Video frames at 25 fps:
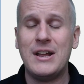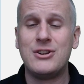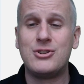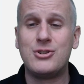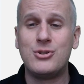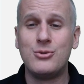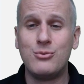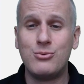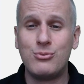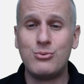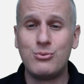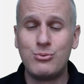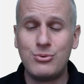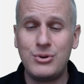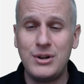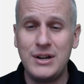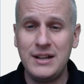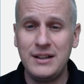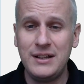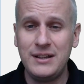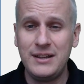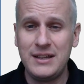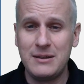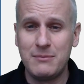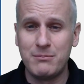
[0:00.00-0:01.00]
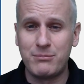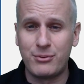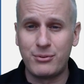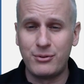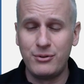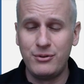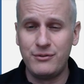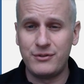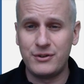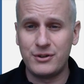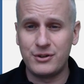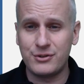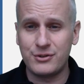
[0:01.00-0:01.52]
to really
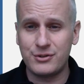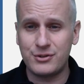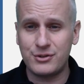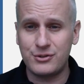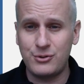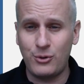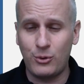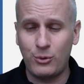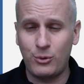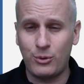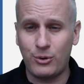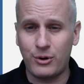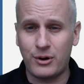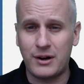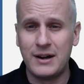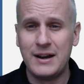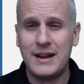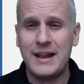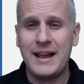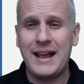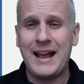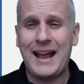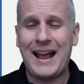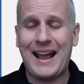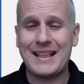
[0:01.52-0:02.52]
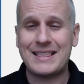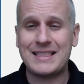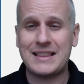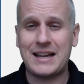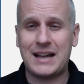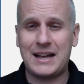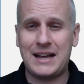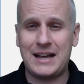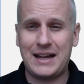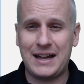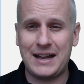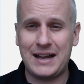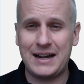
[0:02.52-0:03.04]
improve your score at
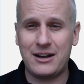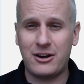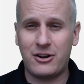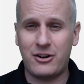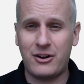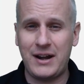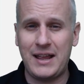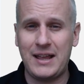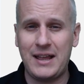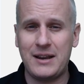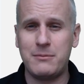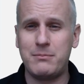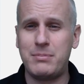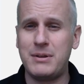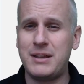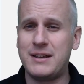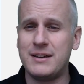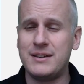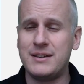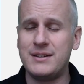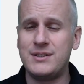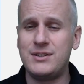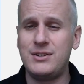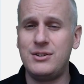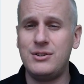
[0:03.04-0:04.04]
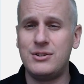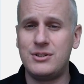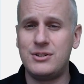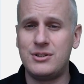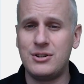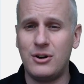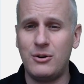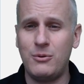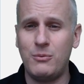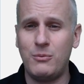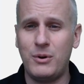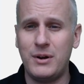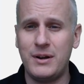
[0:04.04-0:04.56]
the higher end, because you
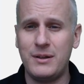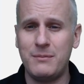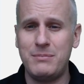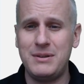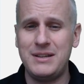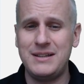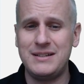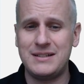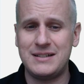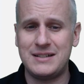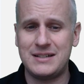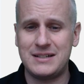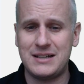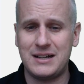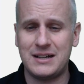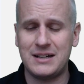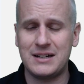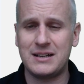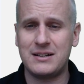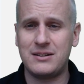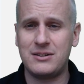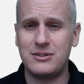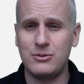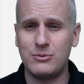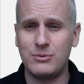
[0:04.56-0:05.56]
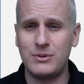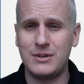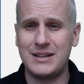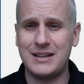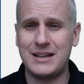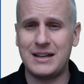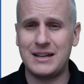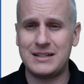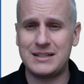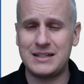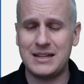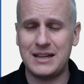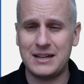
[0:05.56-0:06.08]
don't want to be stuck doing
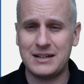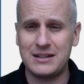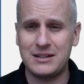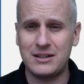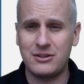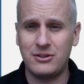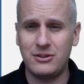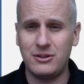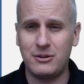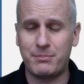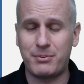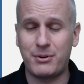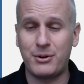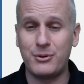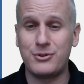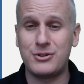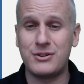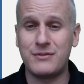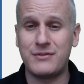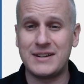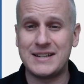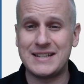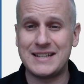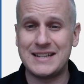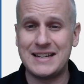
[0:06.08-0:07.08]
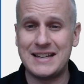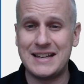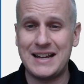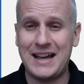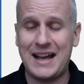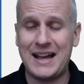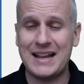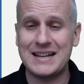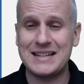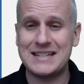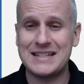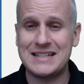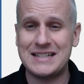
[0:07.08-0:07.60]
a technical approach if it's
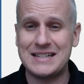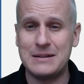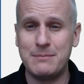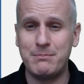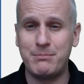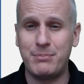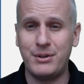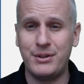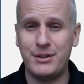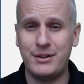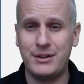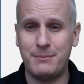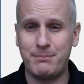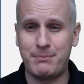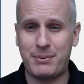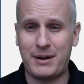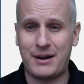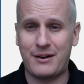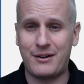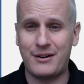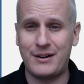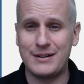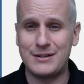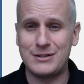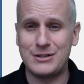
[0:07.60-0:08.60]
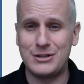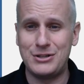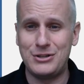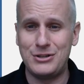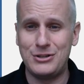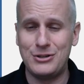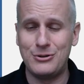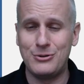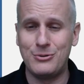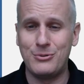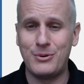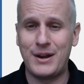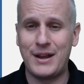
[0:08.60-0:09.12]
not simple and apparent to
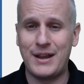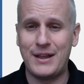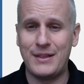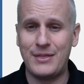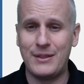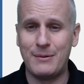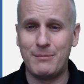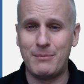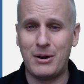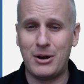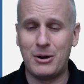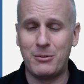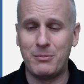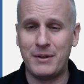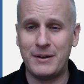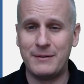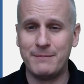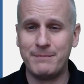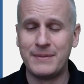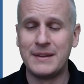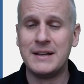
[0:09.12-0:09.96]
you in the moment.